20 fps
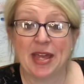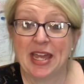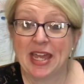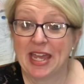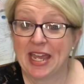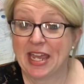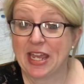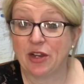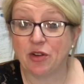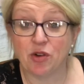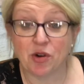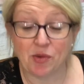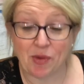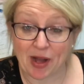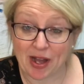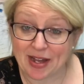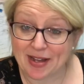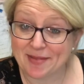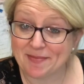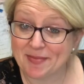He grew
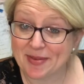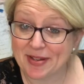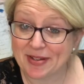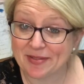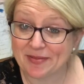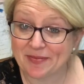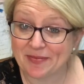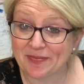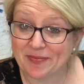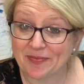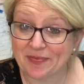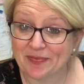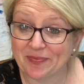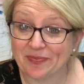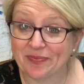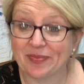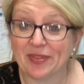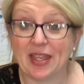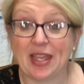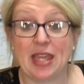up,
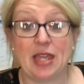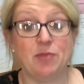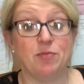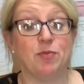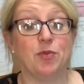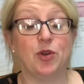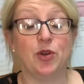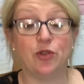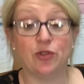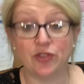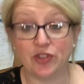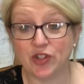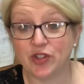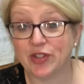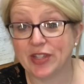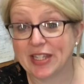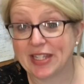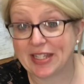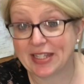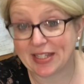he moved to
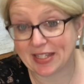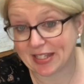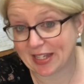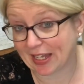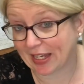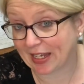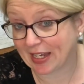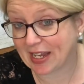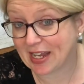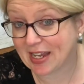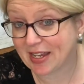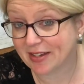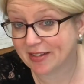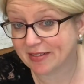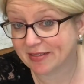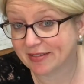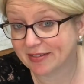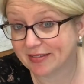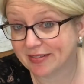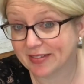the city,
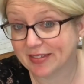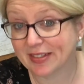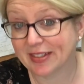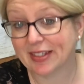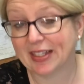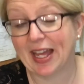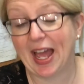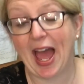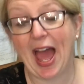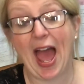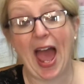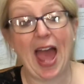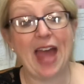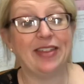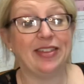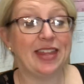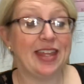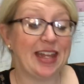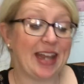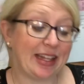
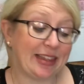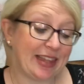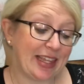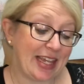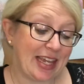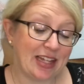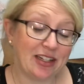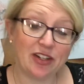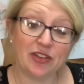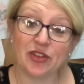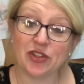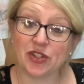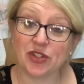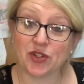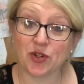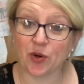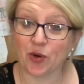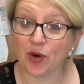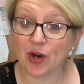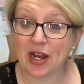and then at the end of the
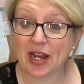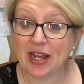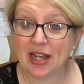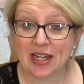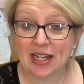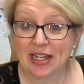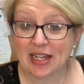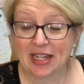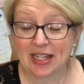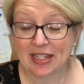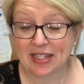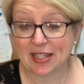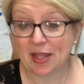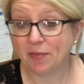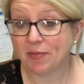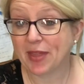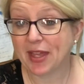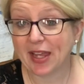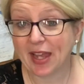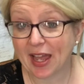story,
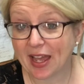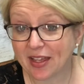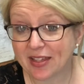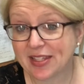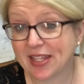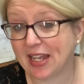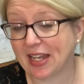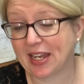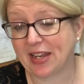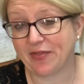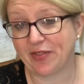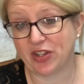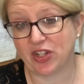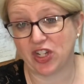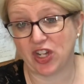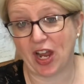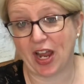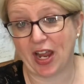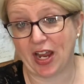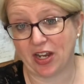something else had even
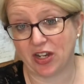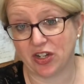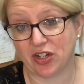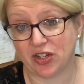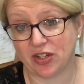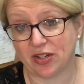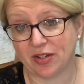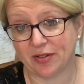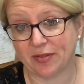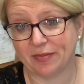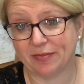changed.